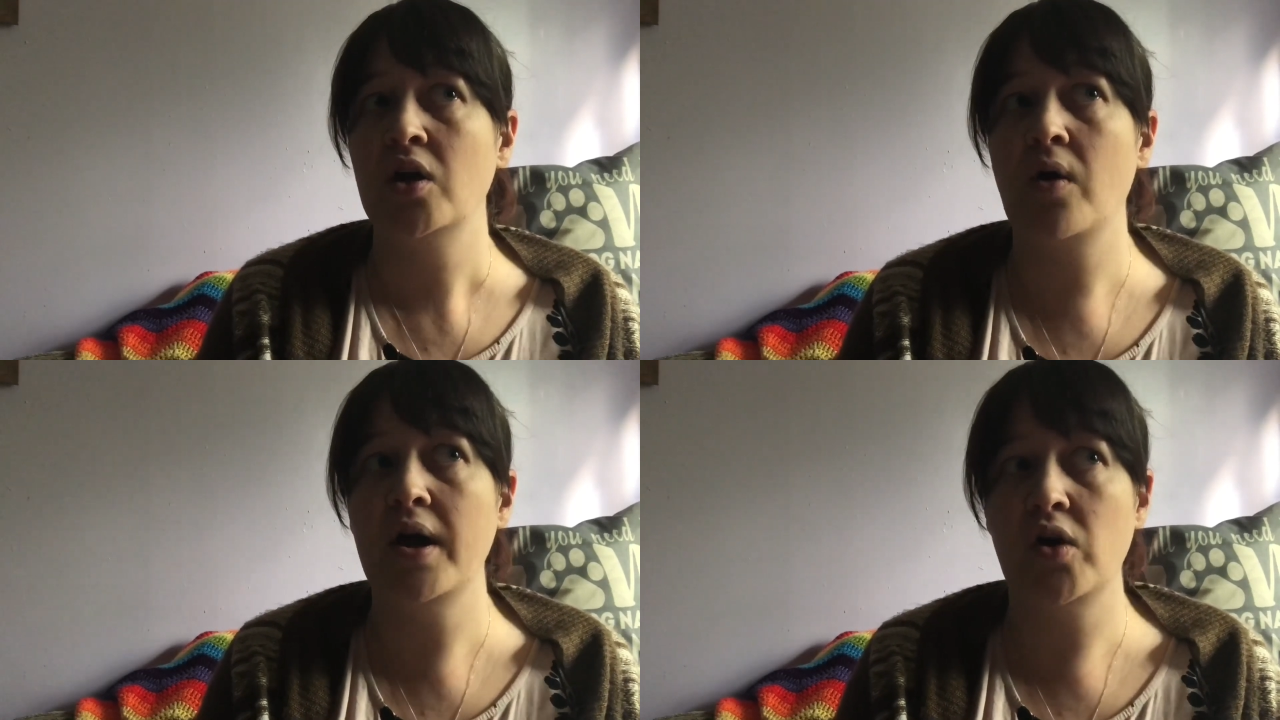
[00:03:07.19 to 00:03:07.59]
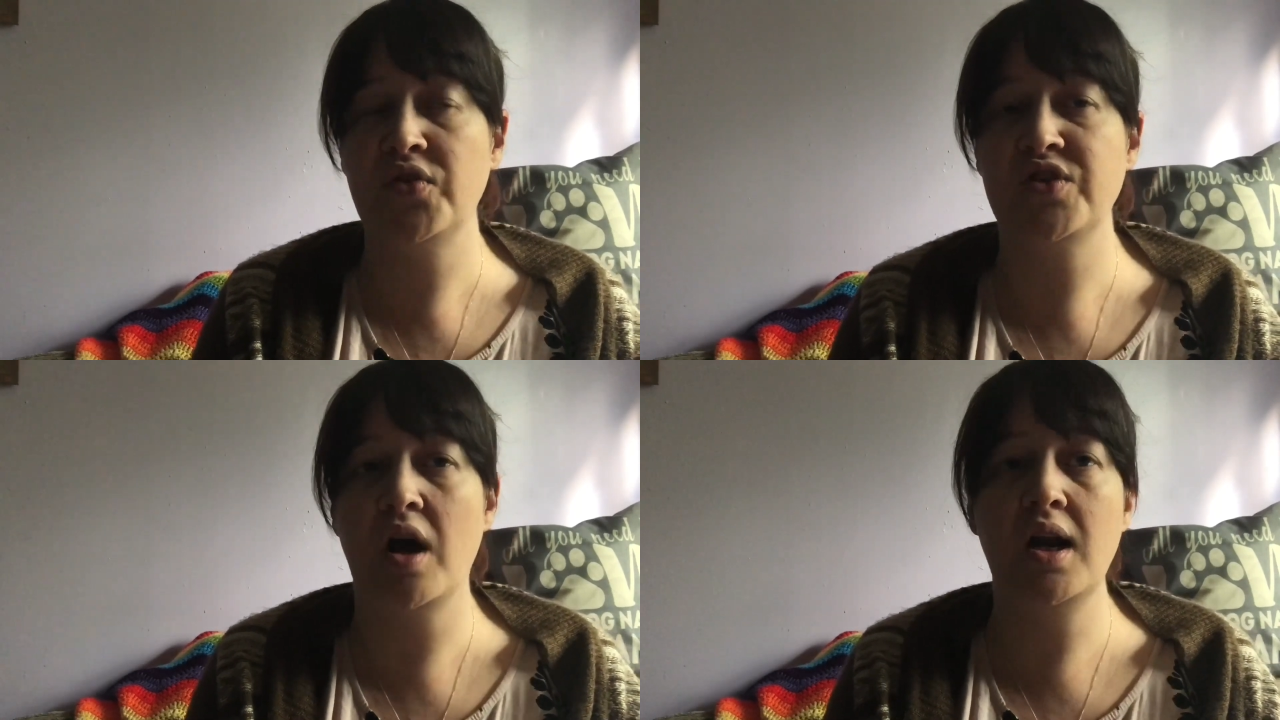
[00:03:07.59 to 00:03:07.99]
quite
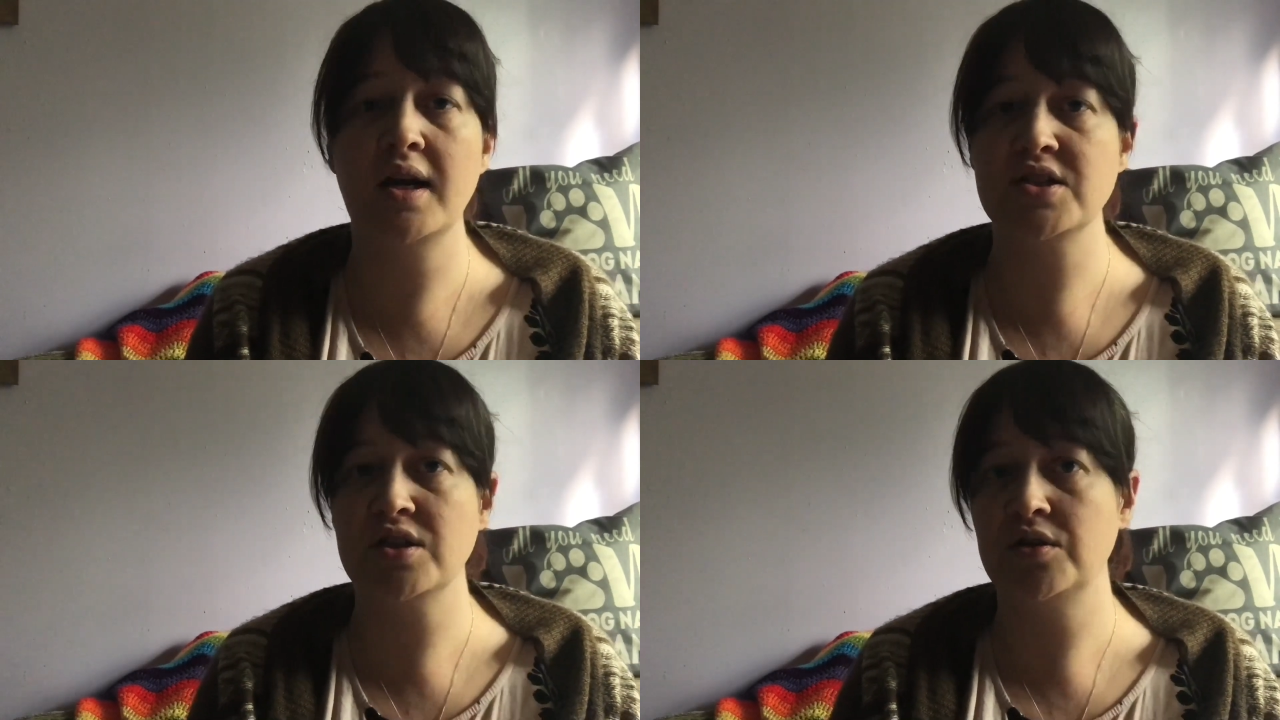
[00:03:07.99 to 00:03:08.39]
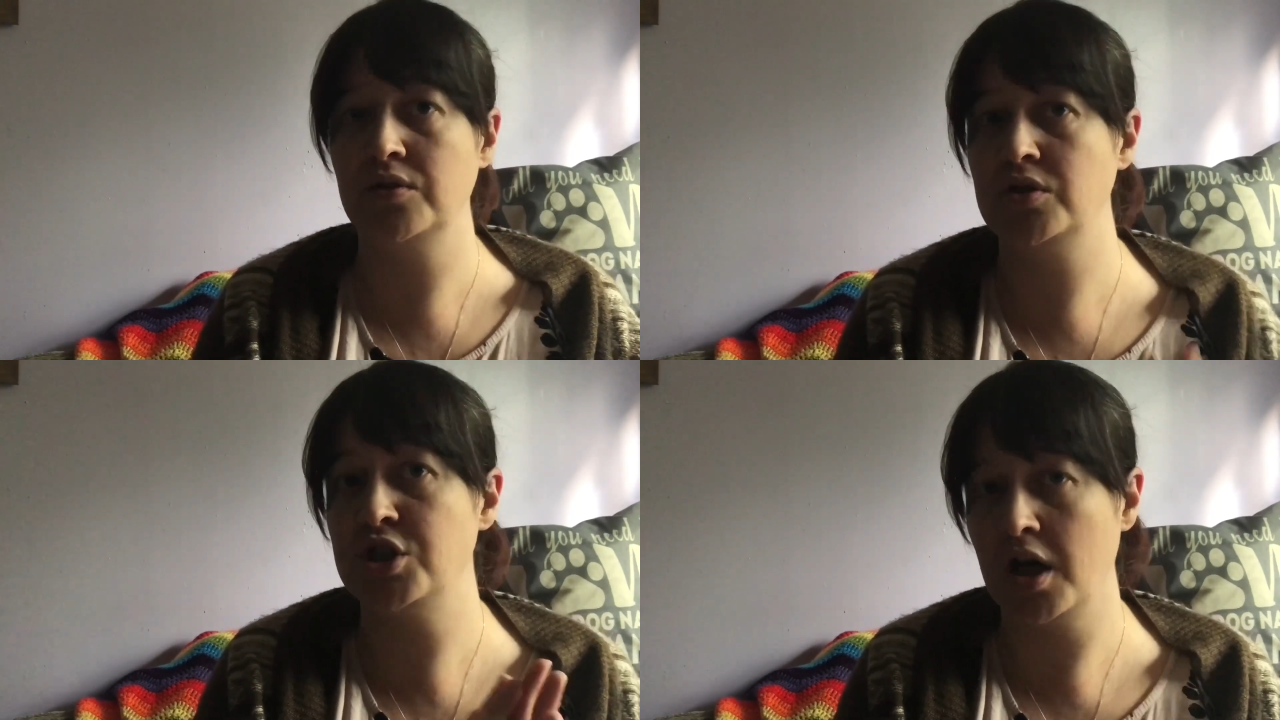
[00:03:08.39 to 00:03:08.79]
often I like
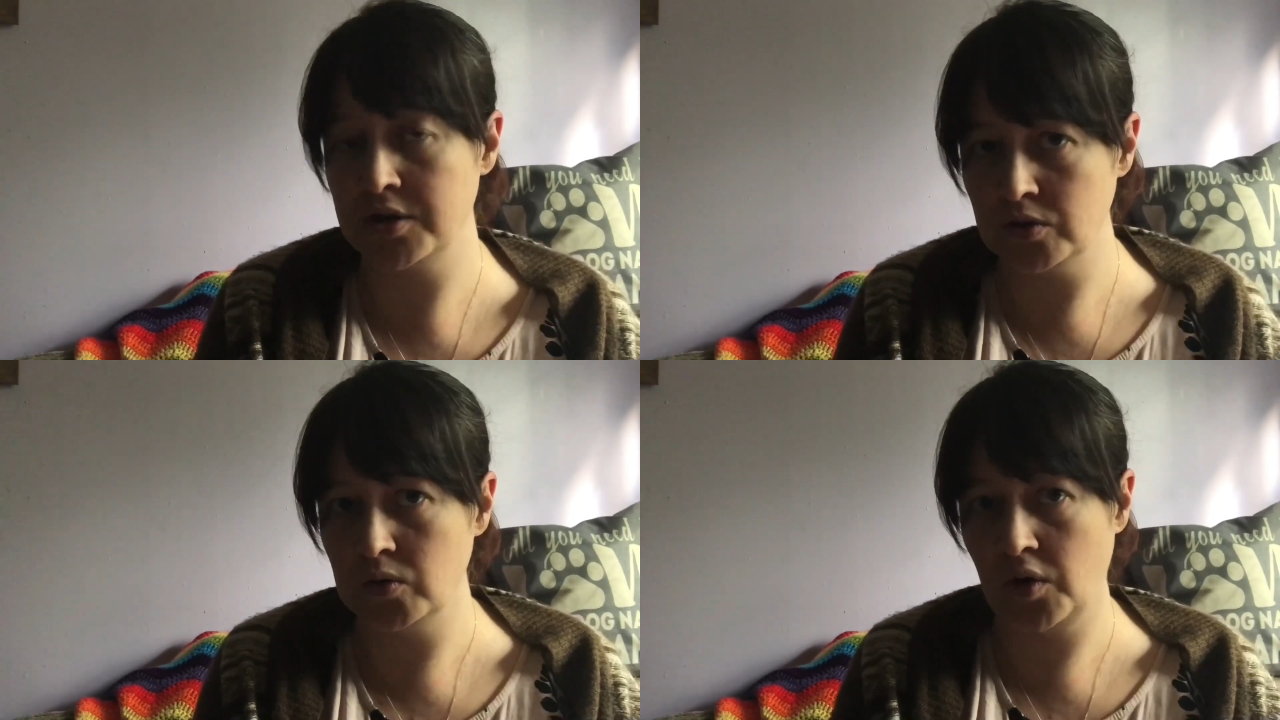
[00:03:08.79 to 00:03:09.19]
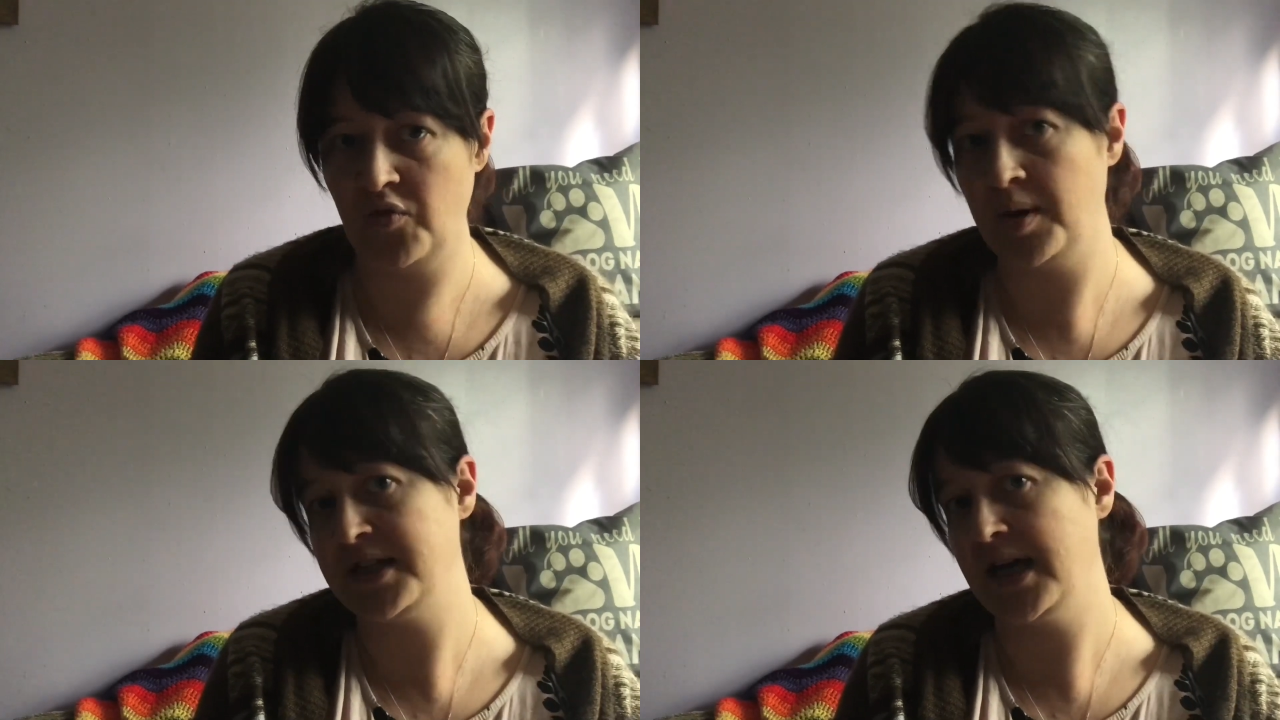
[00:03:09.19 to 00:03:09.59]
to journal all
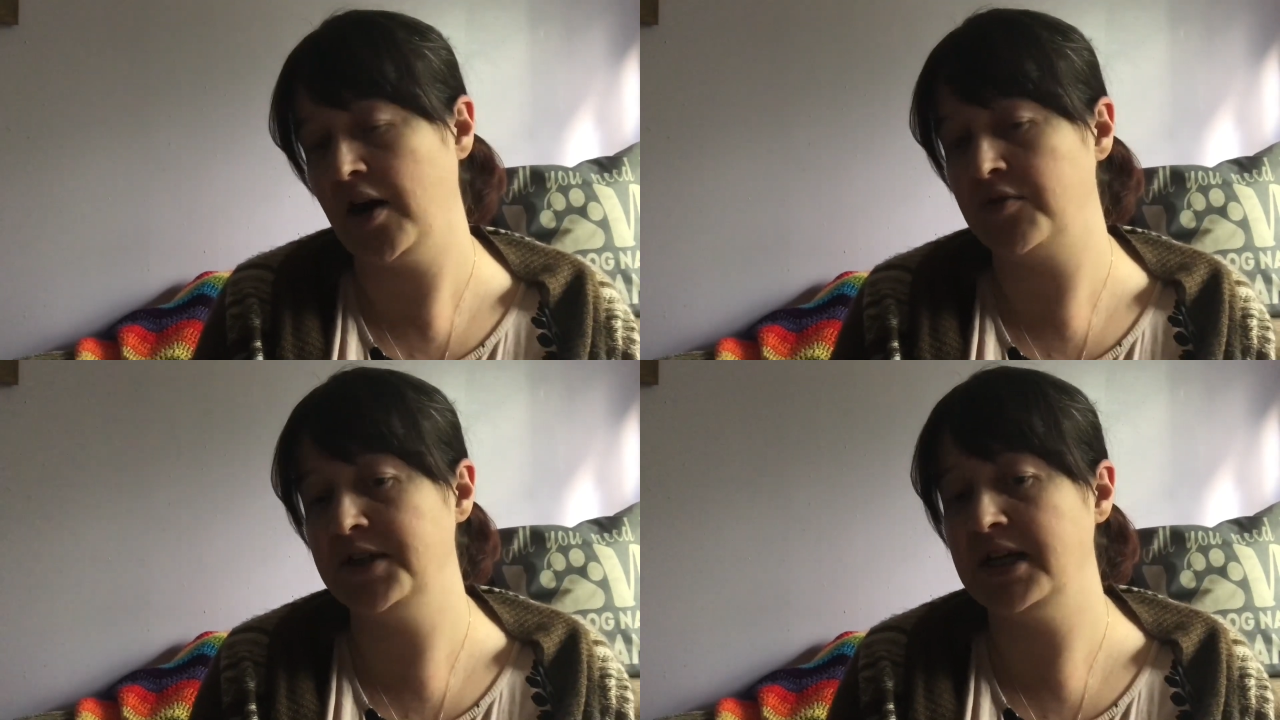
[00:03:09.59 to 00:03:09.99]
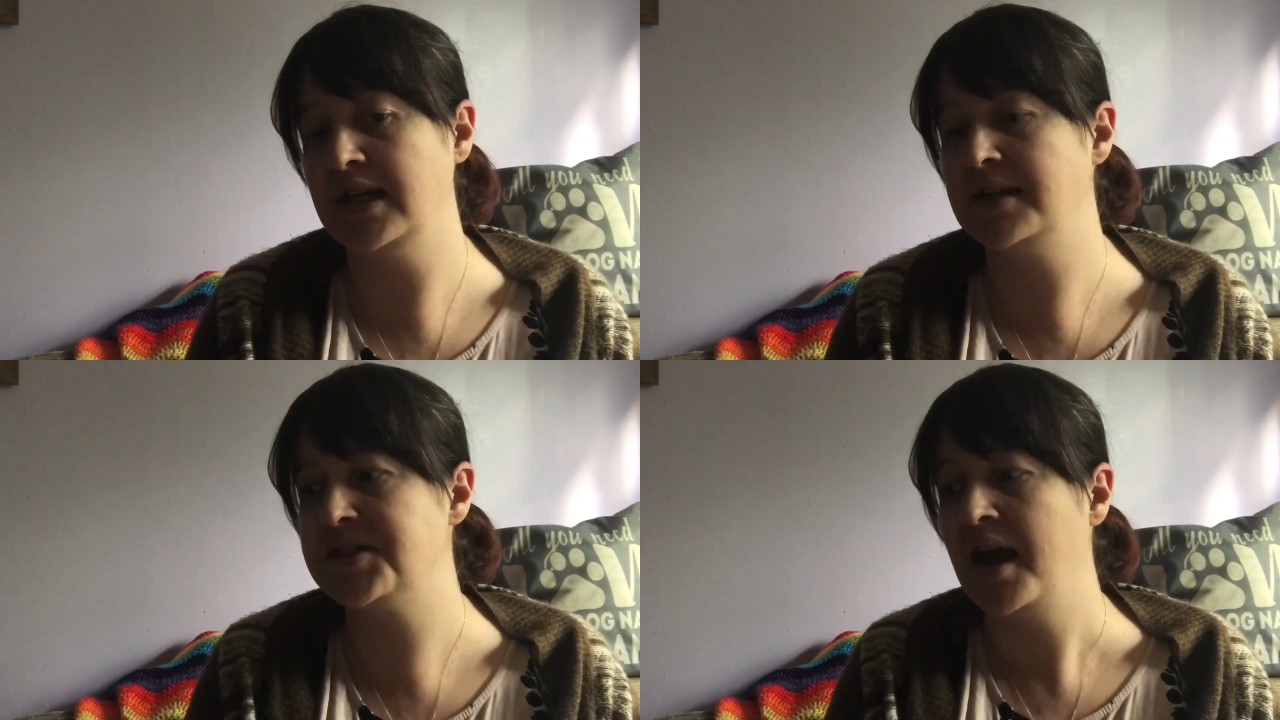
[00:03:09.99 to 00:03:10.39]
of my tarot
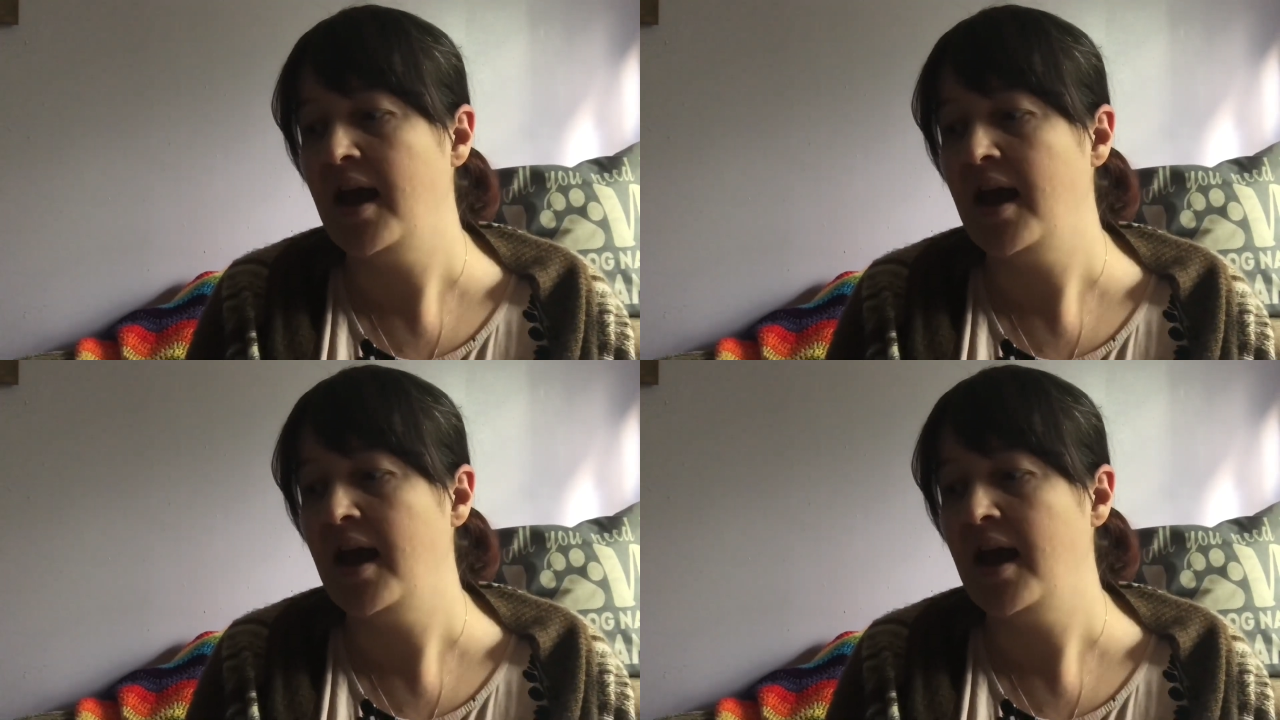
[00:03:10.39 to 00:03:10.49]
readings,